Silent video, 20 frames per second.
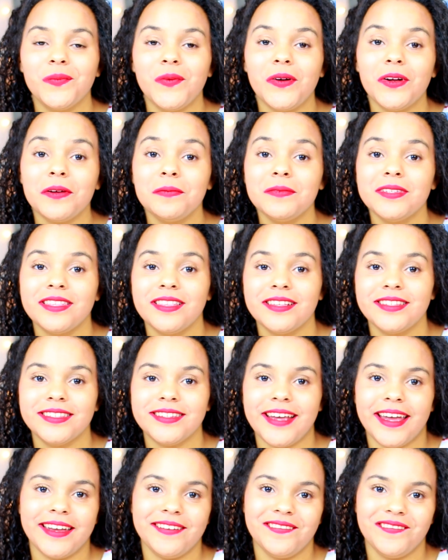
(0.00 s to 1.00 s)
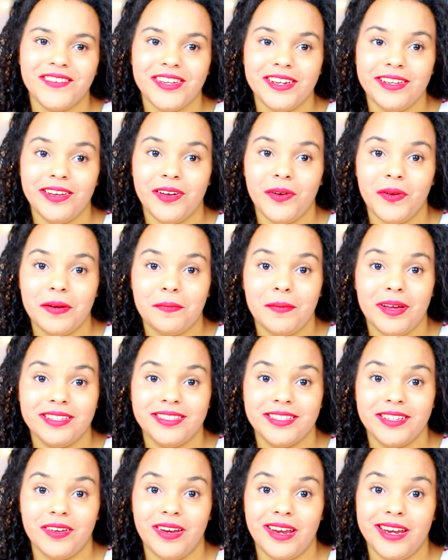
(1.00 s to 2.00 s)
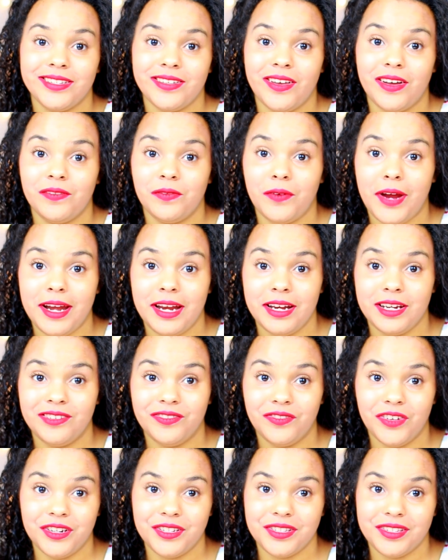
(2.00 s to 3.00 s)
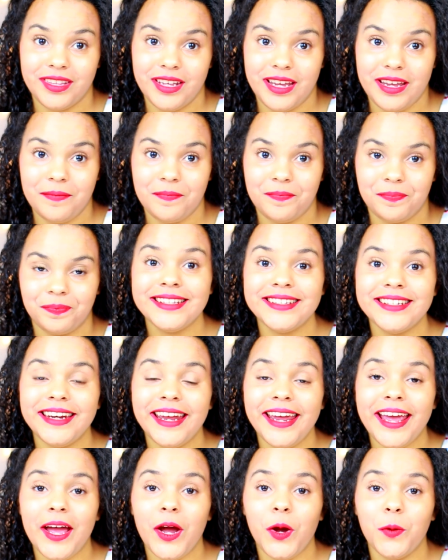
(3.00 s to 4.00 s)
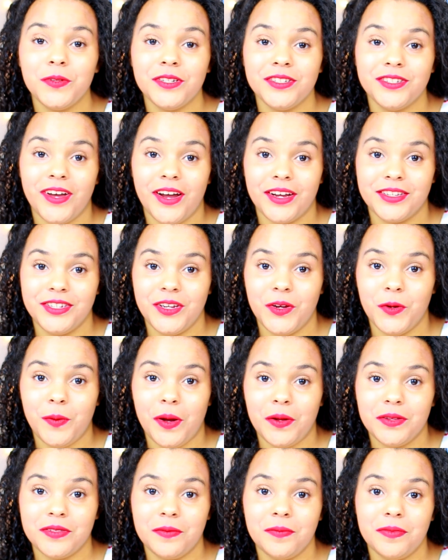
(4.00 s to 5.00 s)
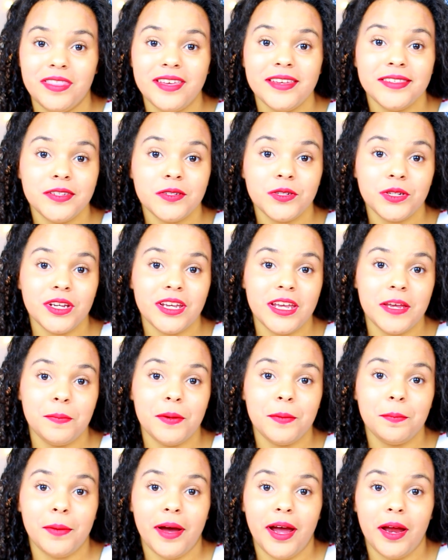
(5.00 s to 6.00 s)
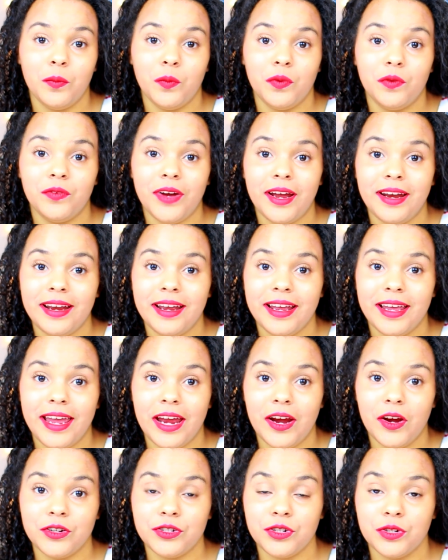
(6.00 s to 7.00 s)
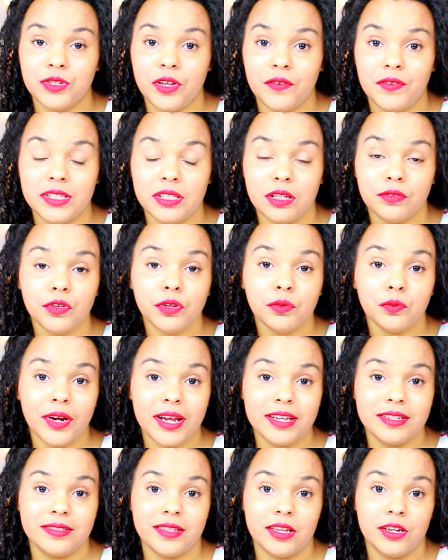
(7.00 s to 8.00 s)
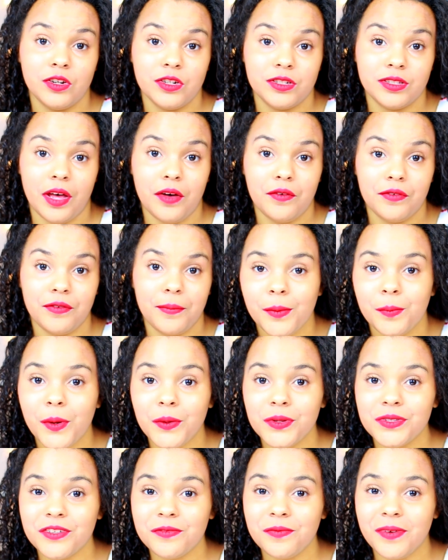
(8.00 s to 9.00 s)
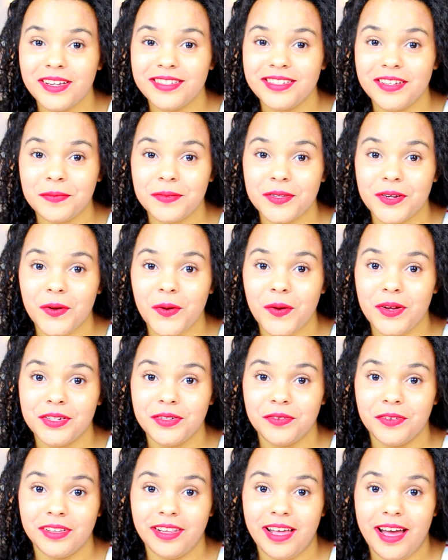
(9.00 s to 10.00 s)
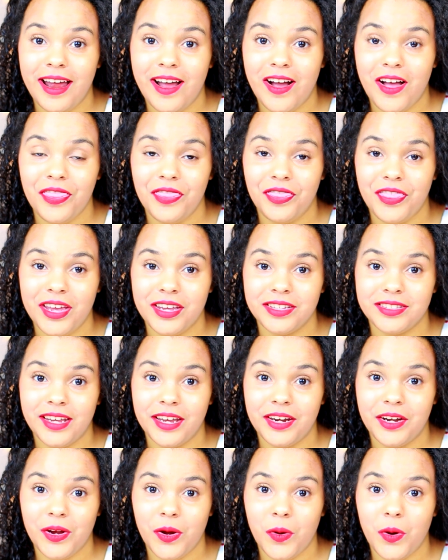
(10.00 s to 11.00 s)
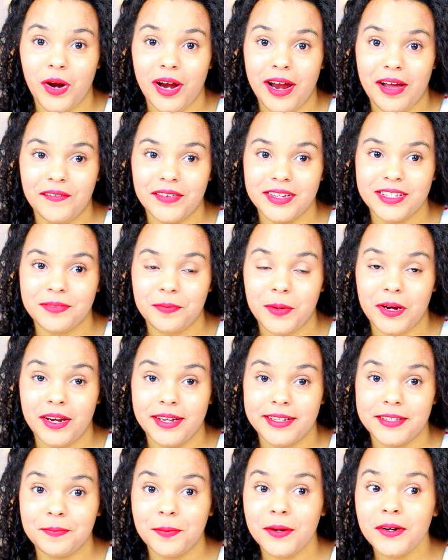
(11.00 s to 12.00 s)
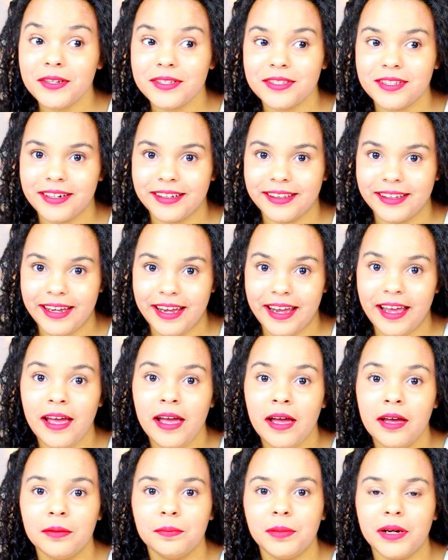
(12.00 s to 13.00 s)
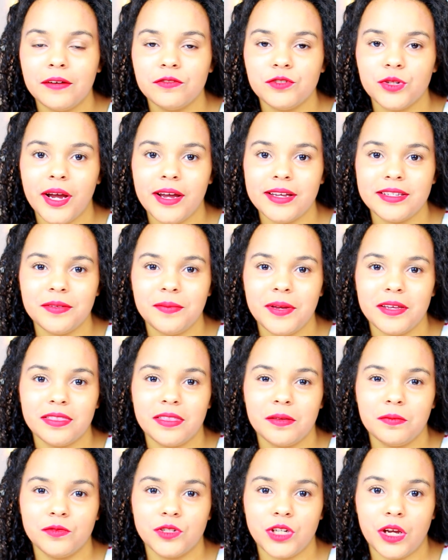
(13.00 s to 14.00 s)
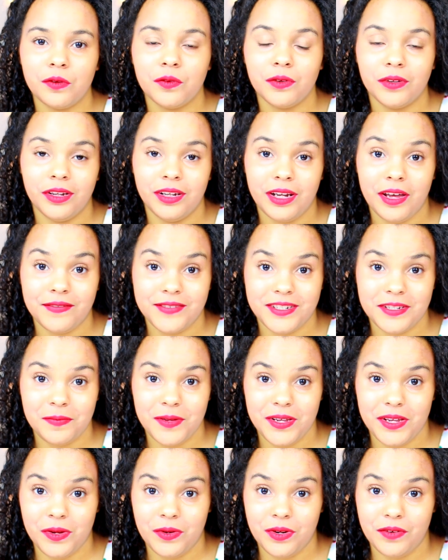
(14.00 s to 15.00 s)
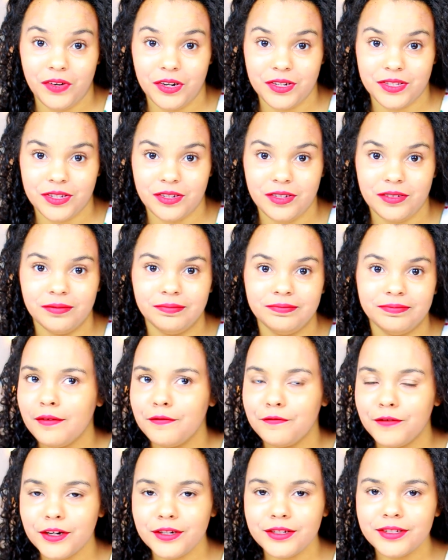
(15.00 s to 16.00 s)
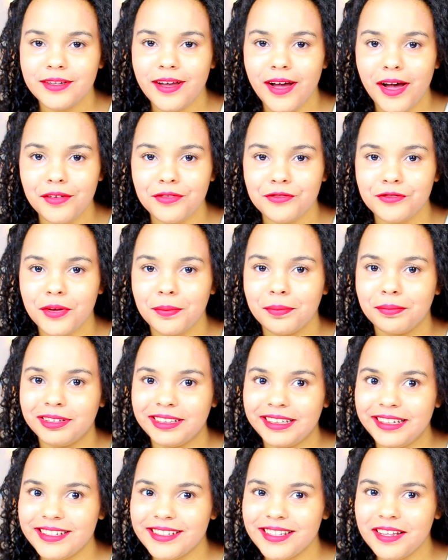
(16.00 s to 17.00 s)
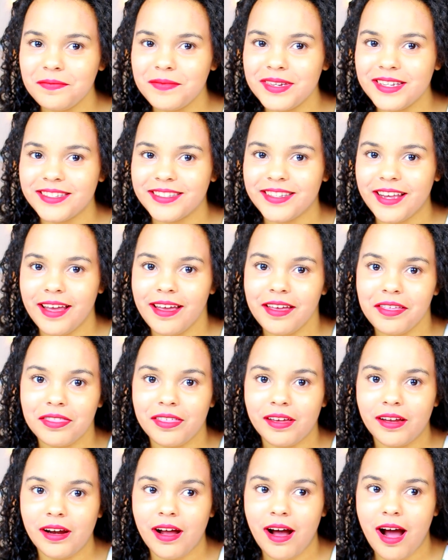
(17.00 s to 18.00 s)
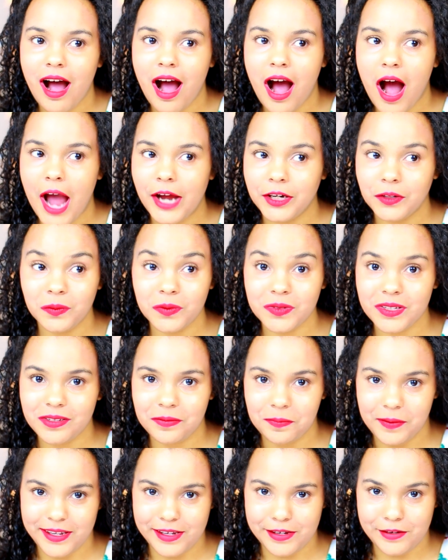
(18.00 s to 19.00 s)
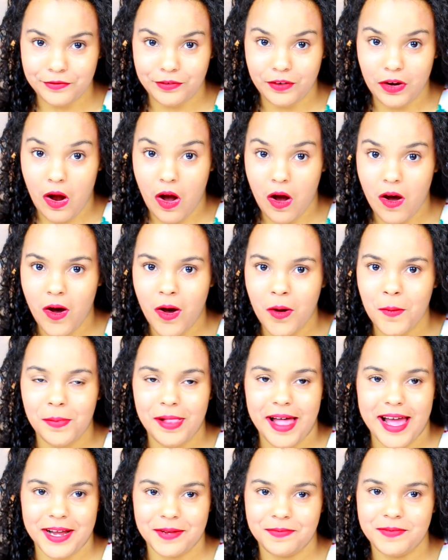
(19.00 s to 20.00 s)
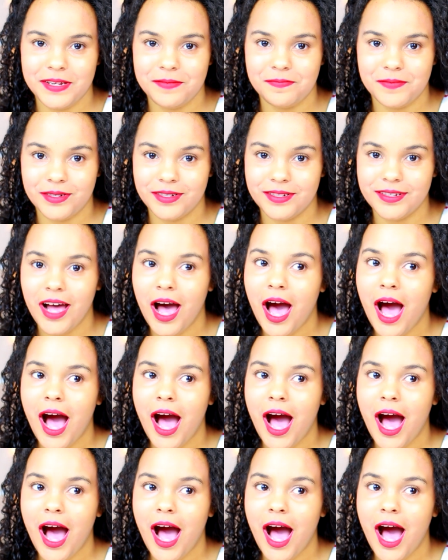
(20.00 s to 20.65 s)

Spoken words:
Welcome to the second video in my series on writing diversely. Today I hope to talk to you about some things you should keep in mind when writing characters of a different race than yourself. Most of my tips are going to rely on things I know or have experienced personally, but I've tried to make them general enough to be universal. First off, please let me say that I don't speak for all Black people.